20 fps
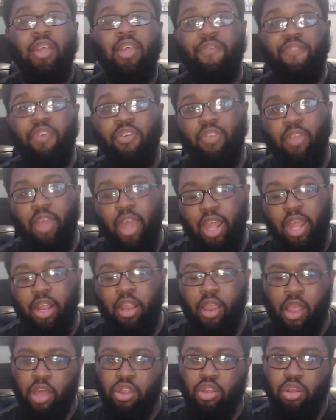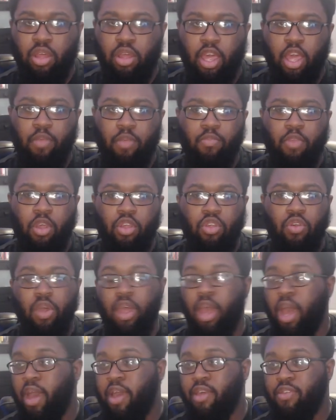And if there's any other game that you
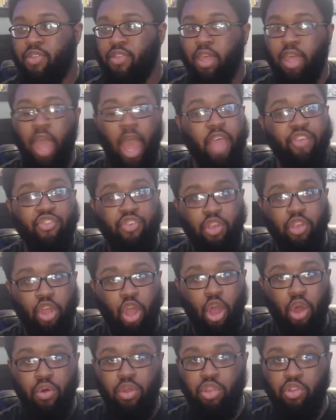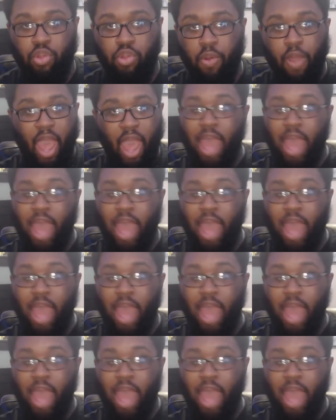guys think I should go and, you know,